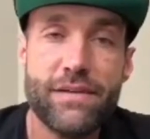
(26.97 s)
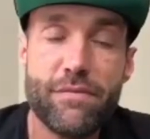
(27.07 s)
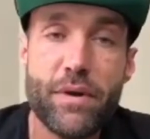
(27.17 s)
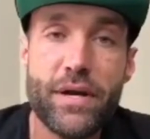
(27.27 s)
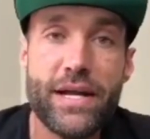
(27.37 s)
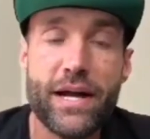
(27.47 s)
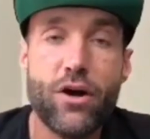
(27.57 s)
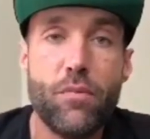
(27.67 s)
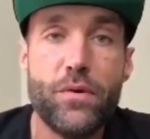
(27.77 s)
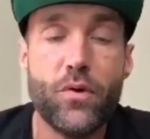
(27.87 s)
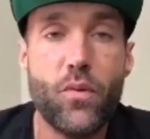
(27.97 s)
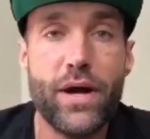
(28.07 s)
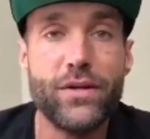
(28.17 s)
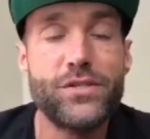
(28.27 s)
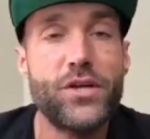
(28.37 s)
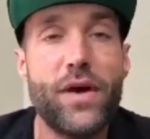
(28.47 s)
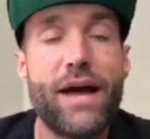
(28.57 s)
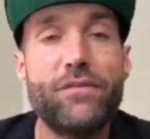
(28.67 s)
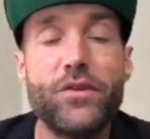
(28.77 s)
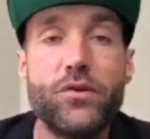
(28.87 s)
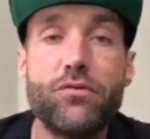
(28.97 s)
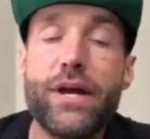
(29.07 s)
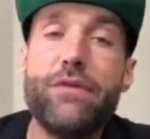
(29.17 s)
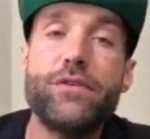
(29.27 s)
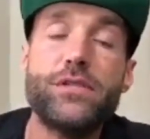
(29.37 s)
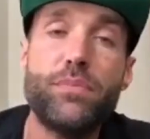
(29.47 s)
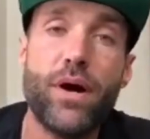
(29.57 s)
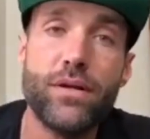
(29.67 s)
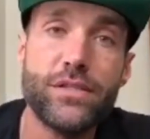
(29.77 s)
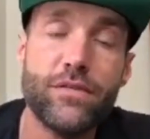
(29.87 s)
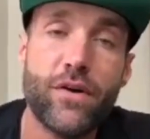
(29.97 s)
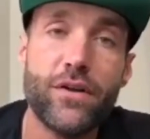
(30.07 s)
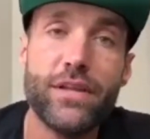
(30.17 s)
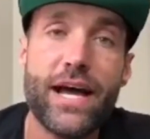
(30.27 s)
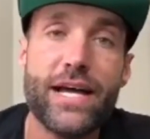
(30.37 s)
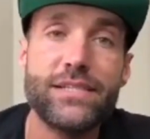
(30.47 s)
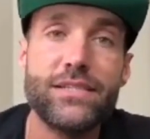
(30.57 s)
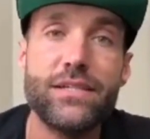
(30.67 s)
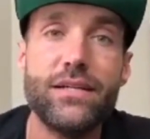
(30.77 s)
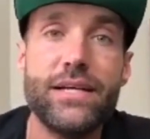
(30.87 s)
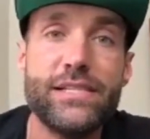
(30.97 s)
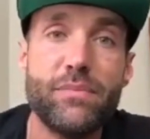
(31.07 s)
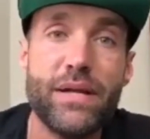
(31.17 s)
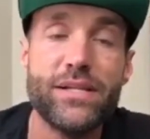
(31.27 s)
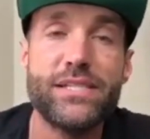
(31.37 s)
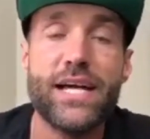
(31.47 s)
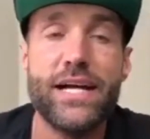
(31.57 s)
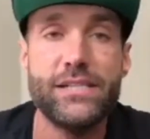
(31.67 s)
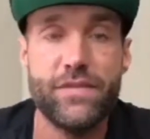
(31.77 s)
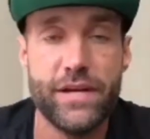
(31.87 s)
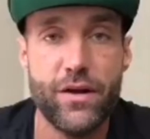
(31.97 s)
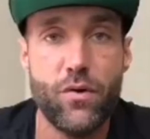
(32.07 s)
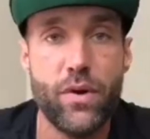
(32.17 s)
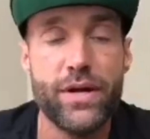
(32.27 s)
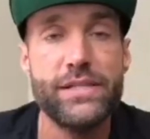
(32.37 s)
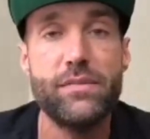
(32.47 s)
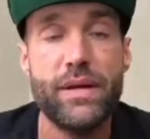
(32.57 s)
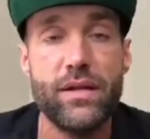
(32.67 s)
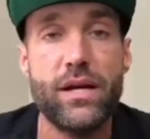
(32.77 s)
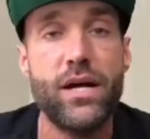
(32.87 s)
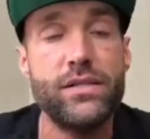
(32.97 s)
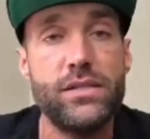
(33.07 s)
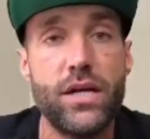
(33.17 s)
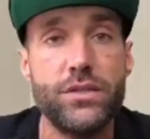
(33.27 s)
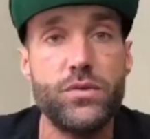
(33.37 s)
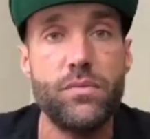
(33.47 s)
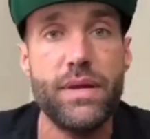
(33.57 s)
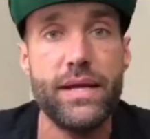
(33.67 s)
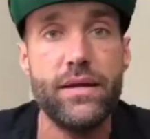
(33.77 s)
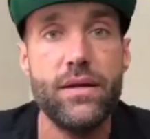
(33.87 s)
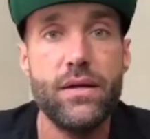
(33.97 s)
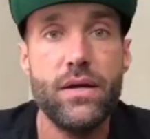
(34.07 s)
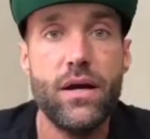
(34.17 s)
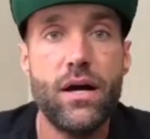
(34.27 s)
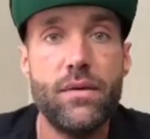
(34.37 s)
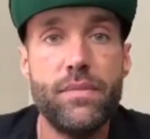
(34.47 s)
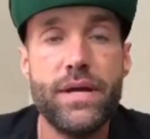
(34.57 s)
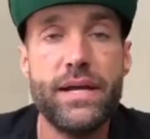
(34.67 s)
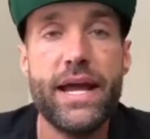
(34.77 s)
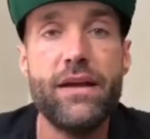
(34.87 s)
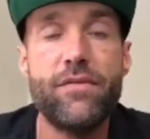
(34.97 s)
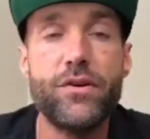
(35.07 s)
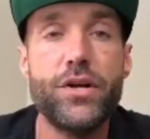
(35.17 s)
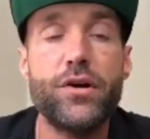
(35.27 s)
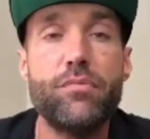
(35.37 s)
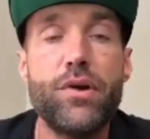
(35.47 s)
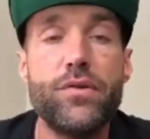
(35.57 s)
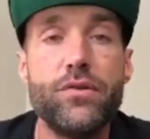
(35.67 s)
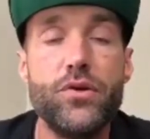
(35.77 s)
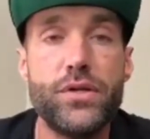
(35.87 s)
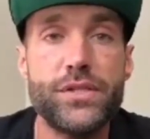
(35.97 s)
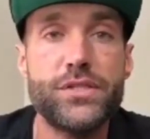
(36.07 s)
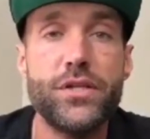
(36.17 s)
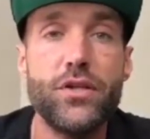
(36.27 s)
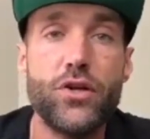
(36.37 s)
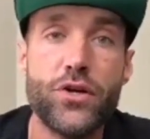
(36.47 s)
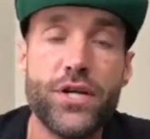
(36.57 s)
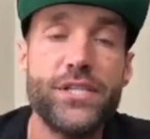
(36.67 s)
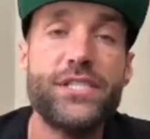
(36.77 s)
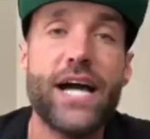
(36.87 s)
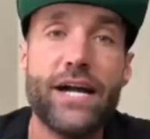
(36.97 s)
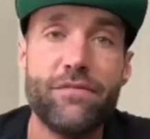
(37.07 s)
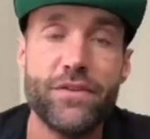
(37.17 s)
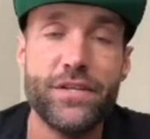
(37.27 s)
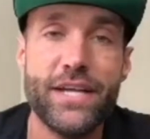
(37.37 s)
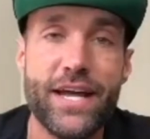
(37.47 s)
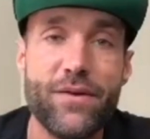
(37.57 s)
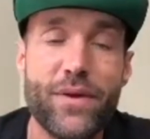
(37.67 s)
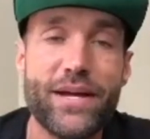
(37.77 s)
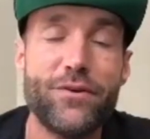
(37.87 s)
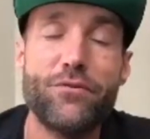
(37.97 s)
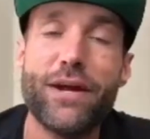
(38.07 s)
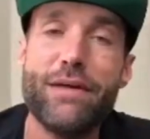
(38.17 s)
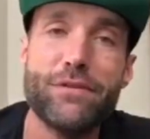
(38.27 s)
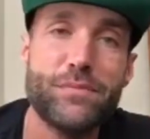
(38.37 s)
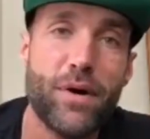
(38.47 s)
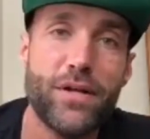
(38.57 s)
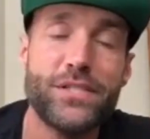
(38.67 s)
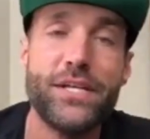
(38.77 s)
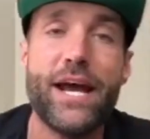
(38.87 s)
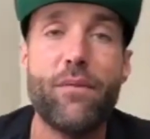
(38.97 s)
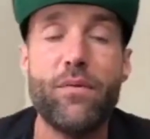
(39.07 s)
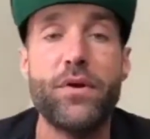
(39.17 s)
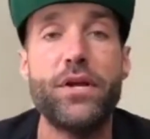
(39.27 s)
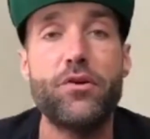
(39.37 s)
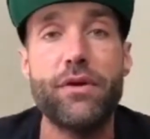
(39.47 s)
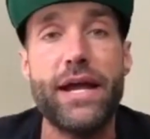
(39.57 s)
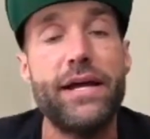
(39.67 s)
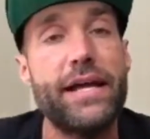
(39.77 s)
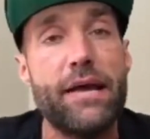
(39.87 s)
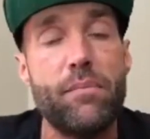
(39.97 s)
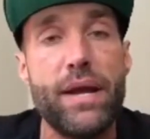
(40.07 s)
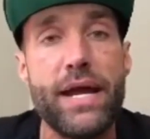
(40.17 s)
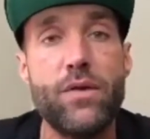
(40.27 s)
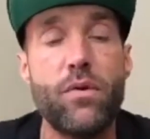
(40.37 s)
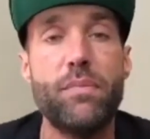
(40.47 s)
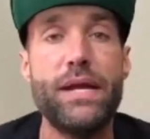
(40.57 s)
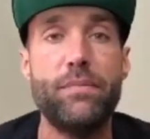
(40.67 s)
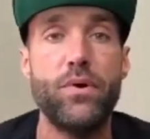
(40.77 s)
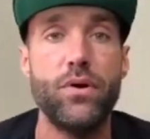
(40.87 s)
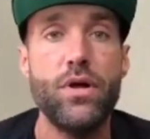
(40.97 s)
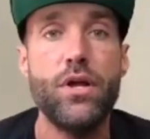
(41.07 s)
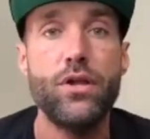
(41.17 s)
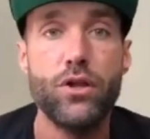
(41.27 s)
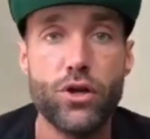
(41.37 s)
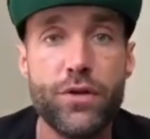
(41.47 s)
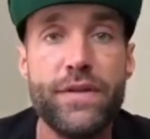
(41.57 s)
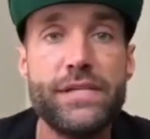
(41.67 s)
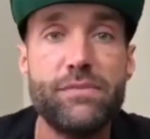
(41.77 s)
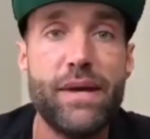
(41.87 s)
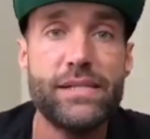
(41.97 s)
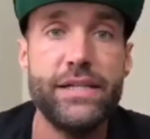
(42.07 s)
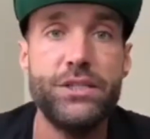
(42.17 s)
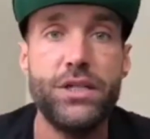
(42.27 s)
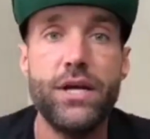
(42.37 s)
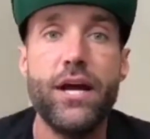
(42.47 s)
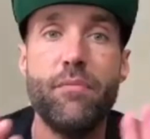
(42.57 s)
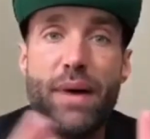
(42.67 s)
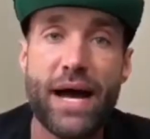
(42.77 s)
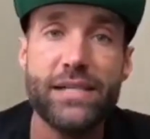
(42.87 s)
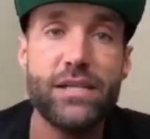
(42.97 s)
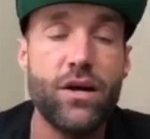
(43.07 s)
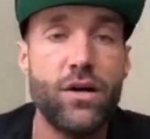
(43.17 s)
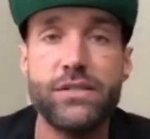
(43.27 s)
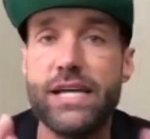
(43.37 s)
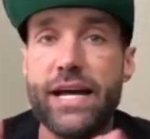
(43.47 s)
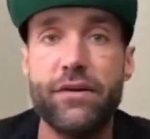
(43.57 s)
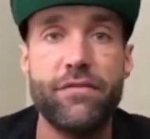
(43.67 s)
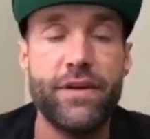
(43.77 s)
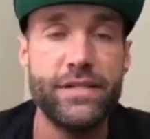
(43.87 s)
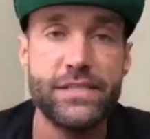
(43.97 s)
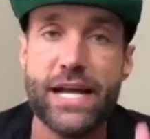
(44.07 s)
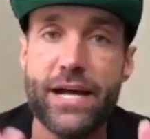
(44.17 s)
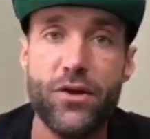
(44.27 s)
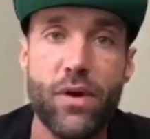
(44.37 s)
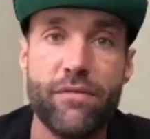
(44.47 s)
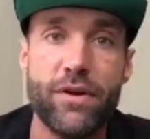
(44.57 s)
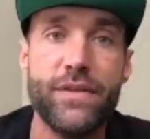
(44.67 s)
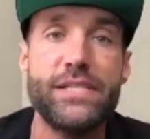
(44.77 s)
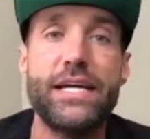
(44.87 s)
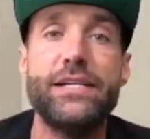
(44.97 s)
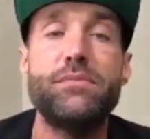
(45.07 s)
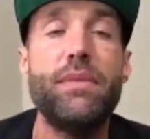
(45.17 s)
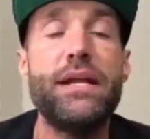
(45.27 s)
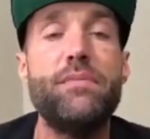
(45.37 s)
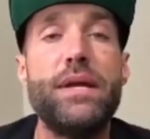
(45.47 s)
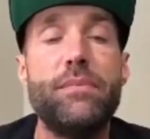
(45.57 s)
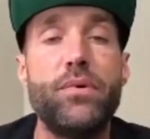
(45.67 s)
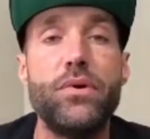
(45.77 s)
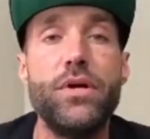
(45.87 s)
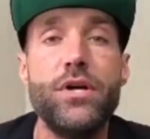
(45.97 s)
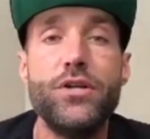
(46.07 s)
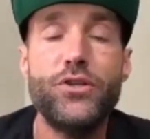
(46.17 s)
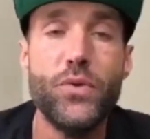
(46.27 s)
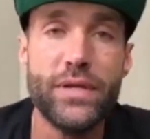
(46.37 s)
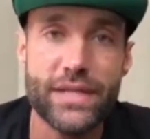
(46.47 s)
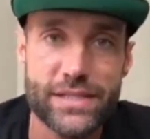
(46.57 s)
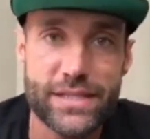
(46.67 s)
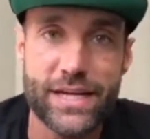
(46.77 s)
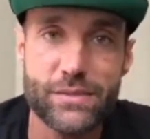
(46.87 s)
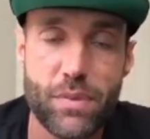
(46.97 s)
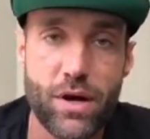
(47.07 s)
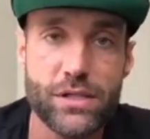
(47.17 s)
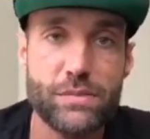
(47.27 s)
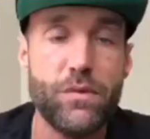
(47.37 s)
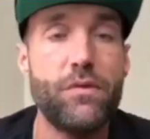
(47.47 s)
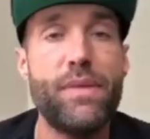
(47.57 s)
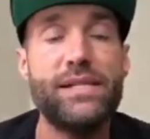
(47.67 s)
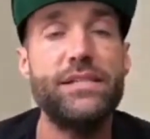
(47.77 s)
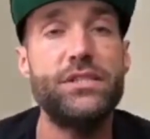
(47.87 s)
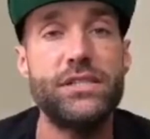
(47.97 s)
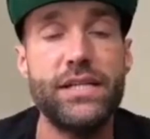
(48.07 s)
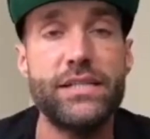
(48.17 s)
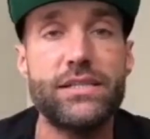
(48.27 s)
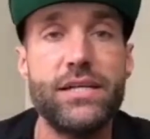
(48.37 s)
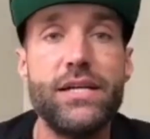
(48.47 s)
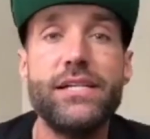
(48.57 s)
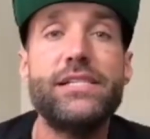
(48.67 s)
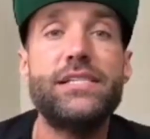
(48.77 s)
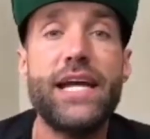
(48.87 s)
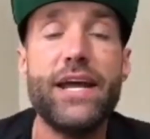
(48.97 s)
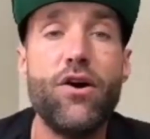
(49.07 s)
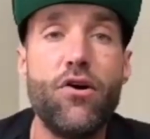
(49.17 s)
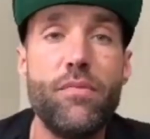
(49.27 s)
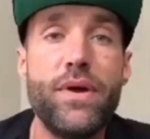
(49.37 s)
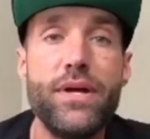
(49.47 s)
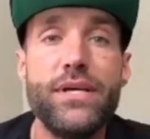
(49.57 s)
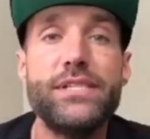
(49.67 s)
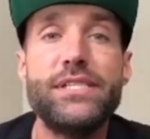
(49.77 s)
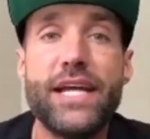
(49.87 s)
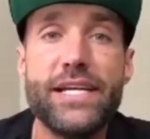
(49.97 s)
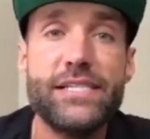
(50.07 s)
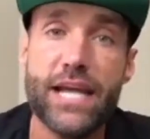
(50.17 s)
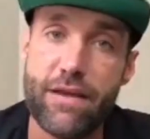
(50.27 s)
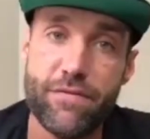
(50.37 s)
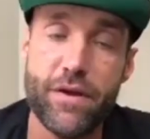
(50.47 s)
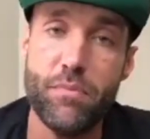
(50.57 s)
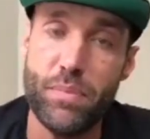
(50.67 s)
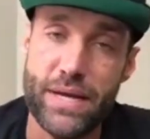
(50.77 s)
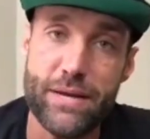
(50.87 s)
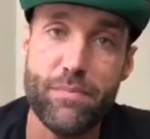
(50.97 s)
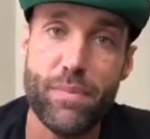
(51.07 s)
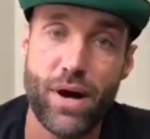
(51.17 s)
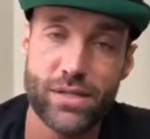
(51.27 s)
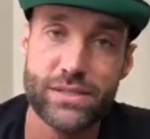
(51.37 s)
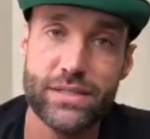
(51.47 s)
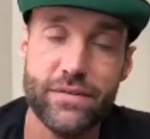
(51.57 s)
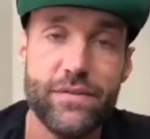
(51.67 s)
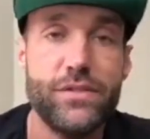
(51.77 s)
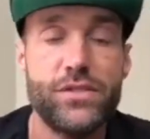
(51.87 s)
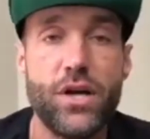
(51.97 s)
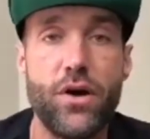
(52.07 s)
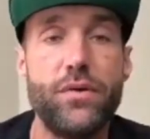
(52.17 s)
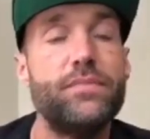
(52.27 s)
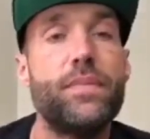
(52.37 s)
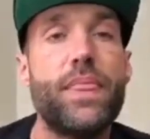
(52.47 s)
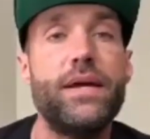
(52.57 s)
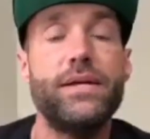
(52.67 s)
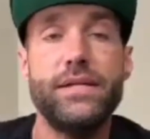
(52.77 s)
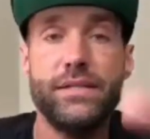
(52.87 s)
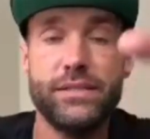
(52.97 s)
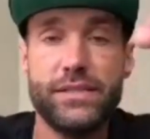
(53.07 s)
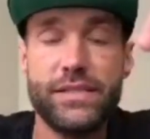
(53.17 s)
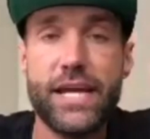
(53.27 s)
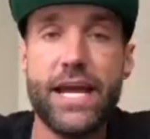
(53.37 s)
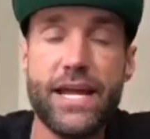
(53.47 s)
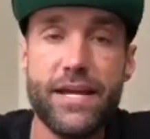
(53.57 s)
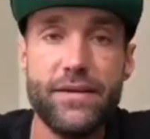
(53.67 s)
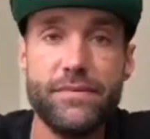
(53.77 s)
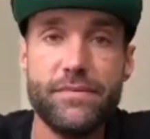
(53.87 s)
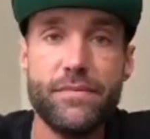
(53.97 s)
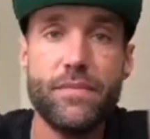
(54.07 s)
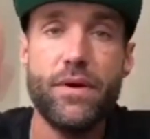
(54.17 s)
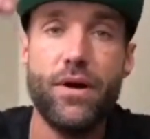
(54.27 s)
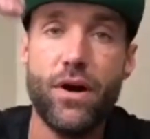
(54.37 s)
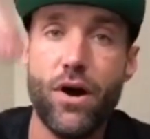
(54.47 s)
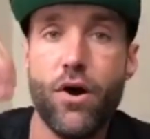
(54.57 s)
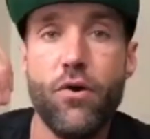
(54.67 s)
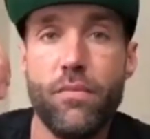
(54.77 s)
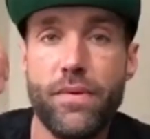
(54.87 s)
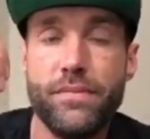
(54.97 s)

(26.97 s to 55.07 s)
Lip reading: everybody, I hope you're well. So after the great response of our last Isabella Signs video, where Isabella got in touch with me in aid of her younger brother, Lucas, to learn a sign for the day, we had a great response, and now we wanted to create a campaign where people learn this message and pass it on, tag your friends, tag whoever, and let's get as many people doing this as possible. The message is this: stay home, stay safe, and be positive. So, stay home,